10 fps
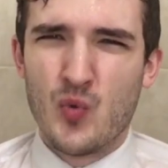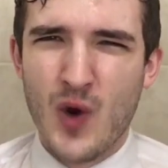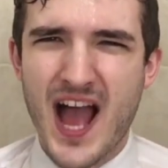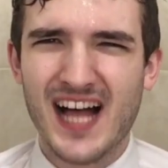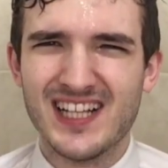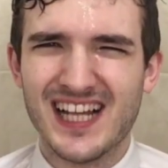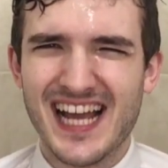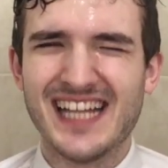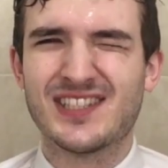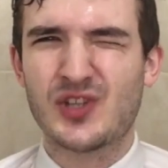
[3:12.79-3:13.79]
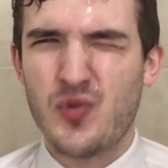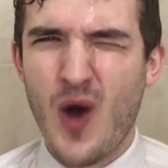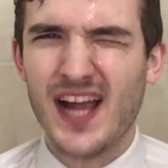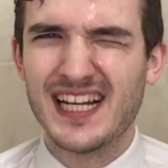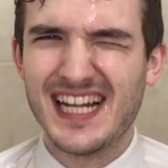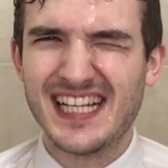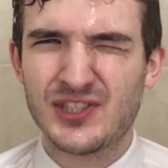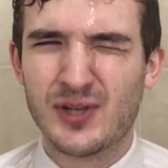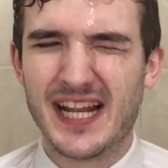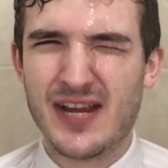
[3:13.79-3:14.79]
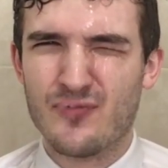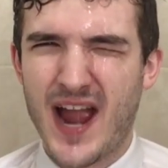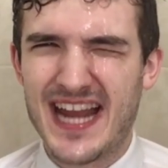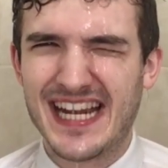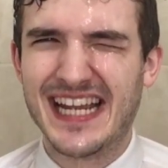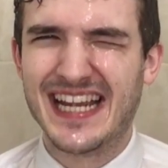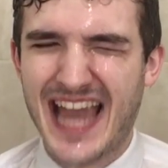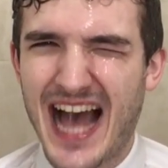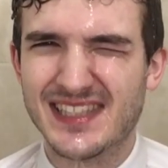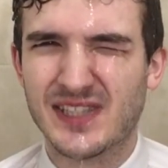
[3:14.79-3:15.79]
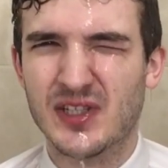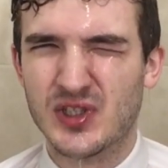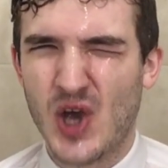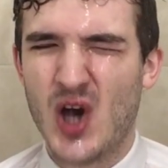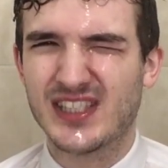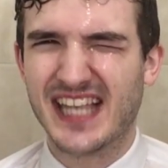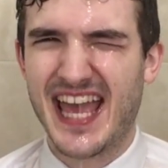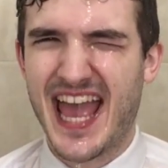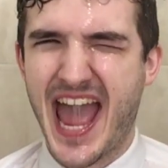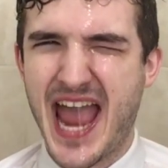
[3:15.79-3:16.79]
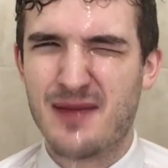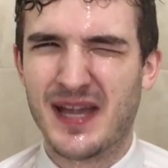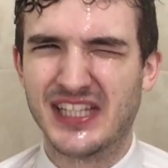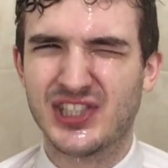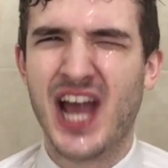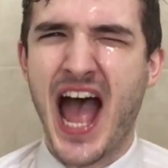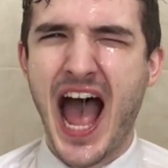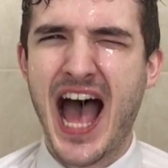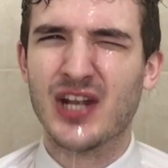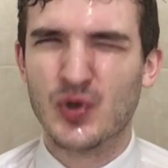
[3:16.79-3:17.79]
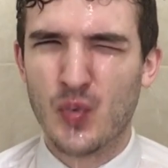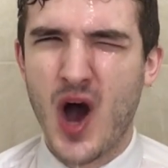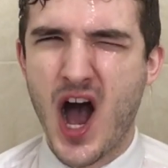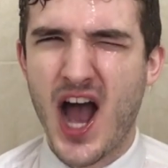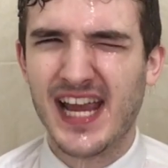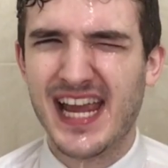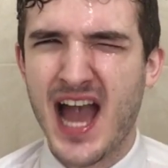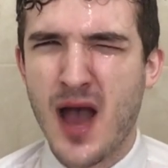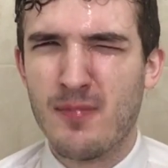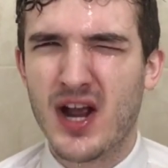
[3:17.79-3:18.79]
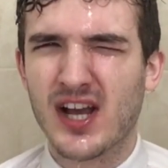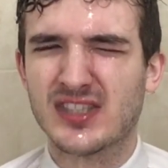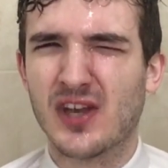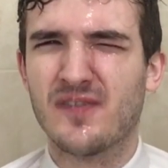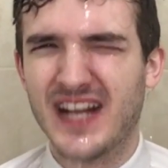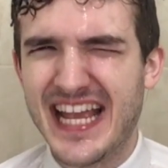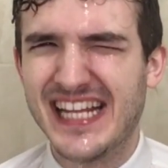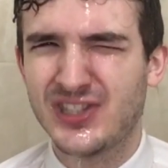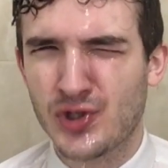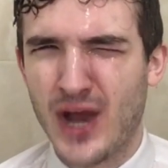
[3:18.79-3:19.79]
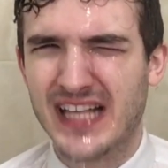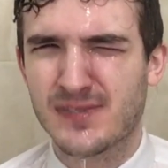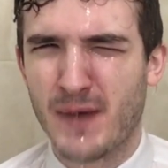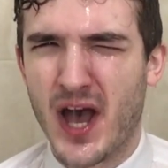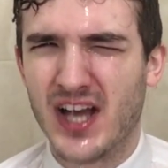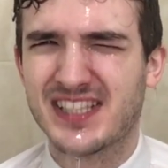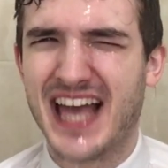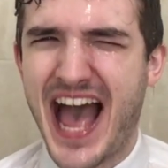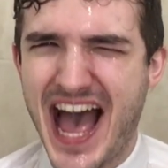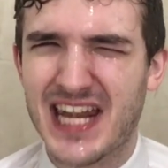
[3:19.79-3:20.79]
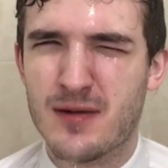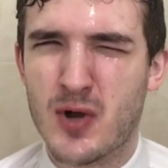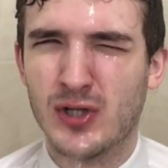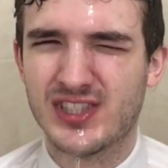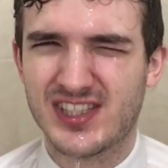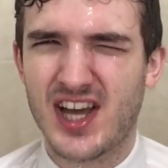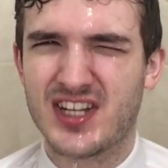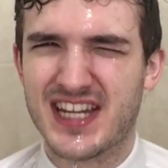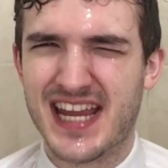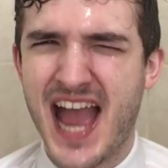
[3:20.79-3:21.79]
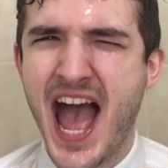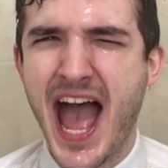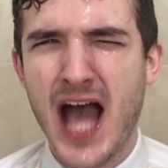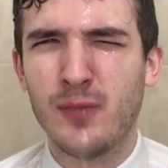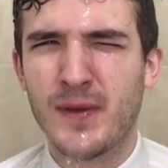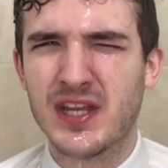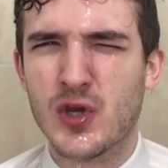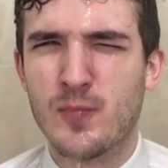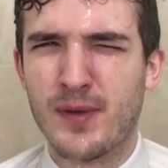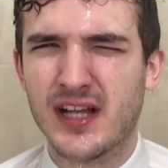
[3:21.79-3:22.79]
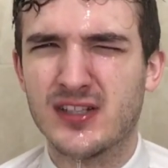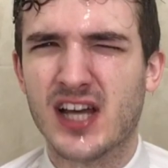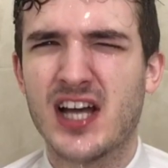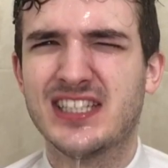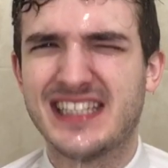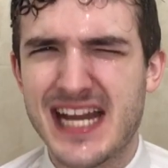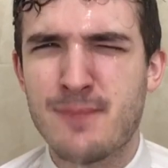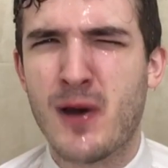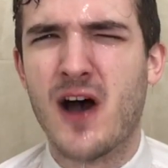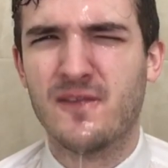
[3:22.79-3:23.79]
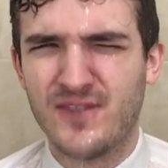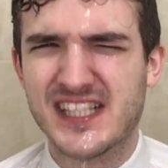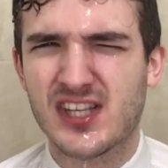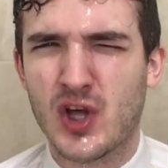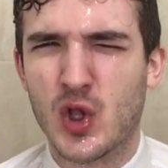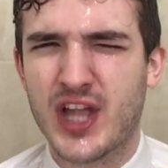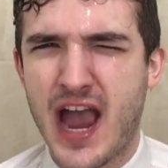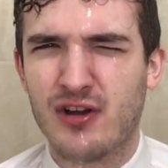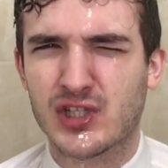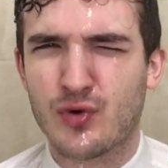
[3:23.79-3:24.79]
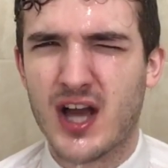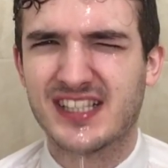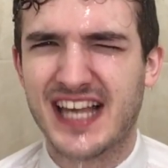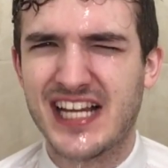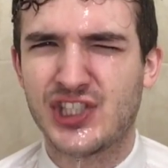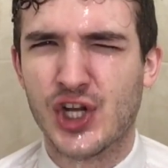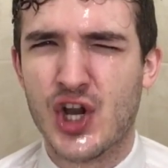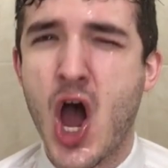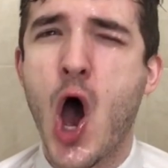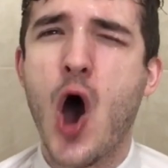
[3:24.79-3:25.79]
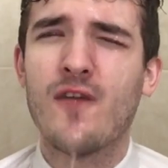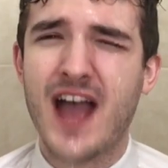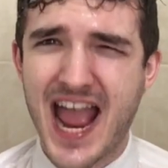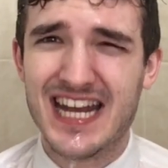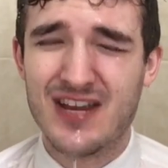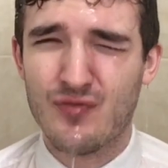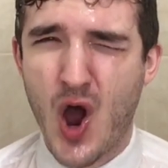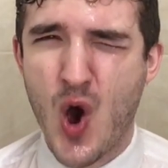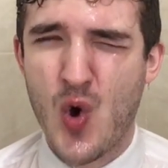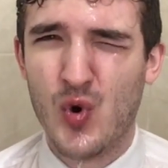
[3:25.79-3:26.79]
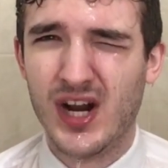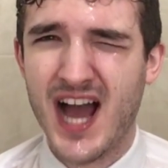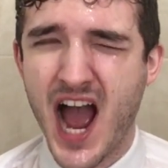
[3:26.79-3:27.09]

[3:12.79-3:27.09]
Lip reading: Well, it's quite literally raining cats and dogs here, Hamish. And why? Because of Lee Strasberg's animal study, helping you build a deeper physical characterization of any role.